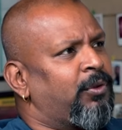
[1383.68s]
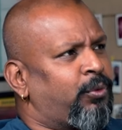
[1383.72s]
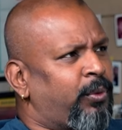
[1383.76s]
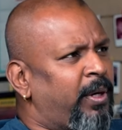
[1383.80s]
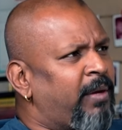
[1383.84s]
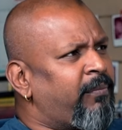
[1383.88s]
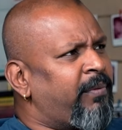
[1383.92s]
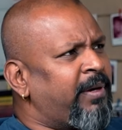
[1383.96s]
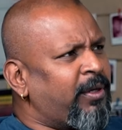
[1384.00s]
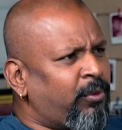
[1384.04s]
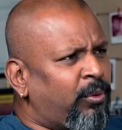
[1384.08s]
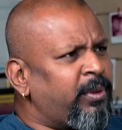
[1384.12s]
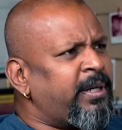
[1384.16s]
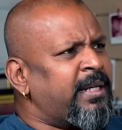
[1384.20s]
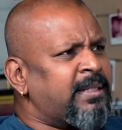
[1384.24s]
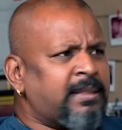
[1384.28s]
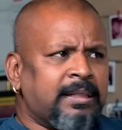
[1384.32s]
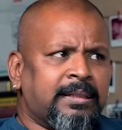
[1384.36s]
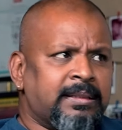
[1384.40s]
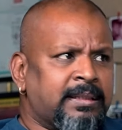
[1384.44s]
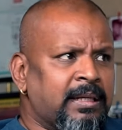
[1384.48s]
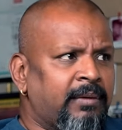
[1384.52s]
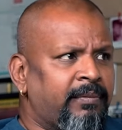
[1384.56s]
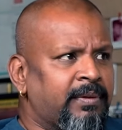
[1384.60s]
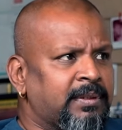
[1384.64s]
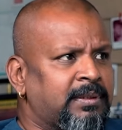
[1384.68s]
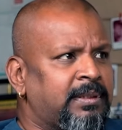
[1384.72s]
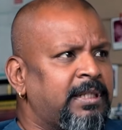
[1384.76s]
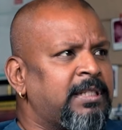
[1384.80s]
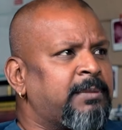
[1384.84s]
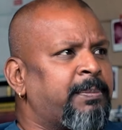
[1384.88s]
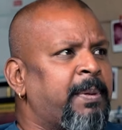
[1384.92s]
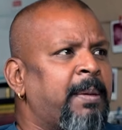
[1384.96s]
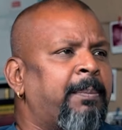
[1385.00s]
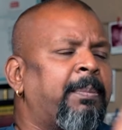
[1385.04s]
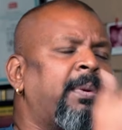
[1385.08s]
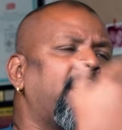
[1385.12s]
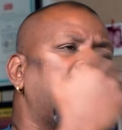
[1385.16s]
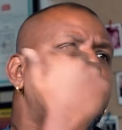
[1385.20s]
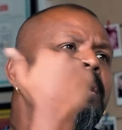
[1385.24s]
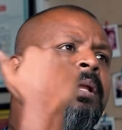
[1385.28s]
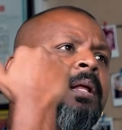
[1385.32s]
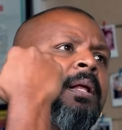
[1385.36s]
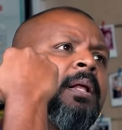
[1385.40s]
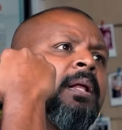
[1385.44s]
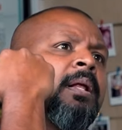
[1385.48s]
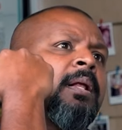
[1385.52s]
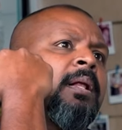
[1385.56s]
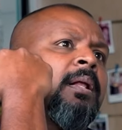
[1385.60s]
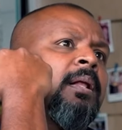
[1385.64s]
Today we do decent service. These people,
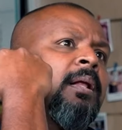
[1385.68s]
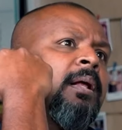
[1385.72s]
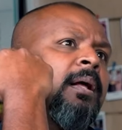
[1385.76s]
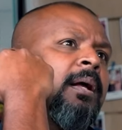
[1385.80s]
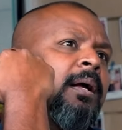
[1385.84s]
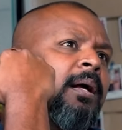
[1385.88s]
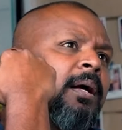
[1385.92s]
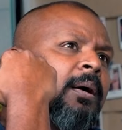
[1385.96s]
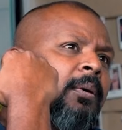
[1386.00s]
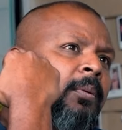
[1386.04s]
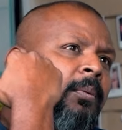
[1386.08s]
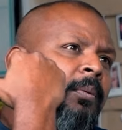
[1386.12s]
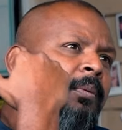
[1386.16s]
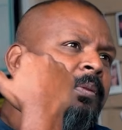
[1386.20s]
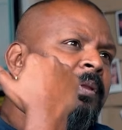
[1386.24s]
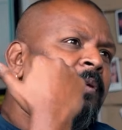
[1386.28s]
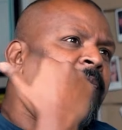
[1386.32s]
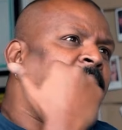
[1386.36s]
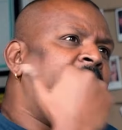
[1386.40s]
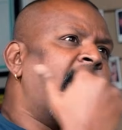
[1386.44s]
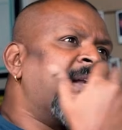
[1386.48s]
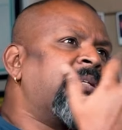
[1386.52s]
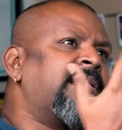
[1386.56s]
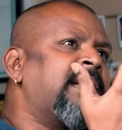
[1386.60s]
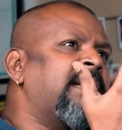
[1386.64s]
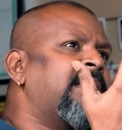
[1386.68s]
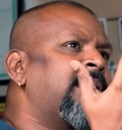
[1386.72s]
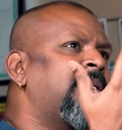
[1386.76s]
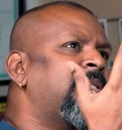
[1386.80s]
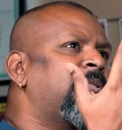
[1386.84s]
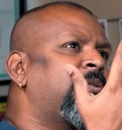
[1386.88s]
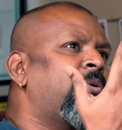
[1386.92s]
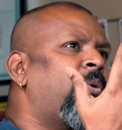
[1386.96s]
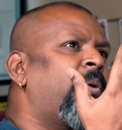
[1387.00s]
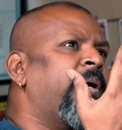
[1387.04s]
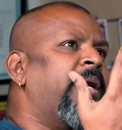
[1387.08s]
the franchisees,